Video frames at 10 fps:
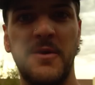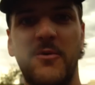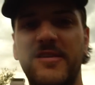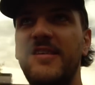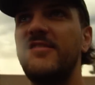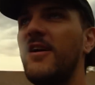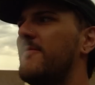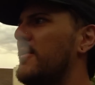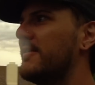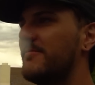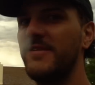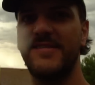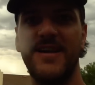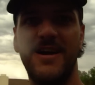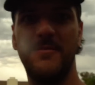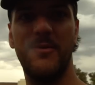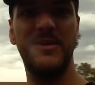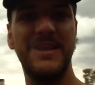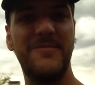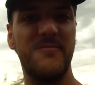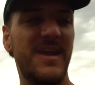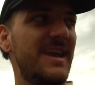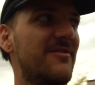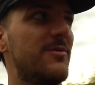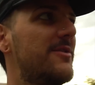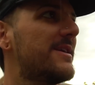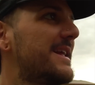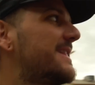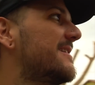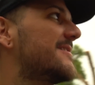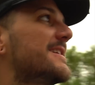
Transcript: What is this stuff falling from the sky, man? We live in Vegas. We don't get things